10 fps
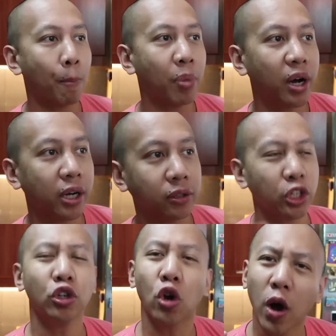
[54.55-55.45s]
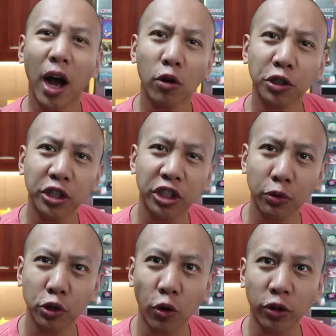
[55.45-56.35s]
But you know how she
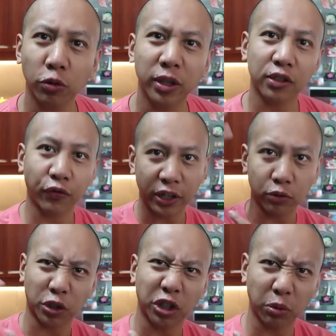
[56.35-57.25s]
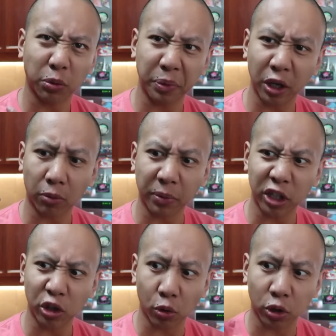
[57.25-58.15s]
was going through this phase where she would be on my
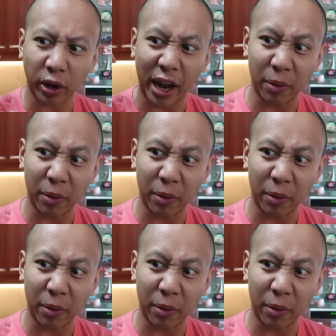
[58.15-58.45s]
shoulder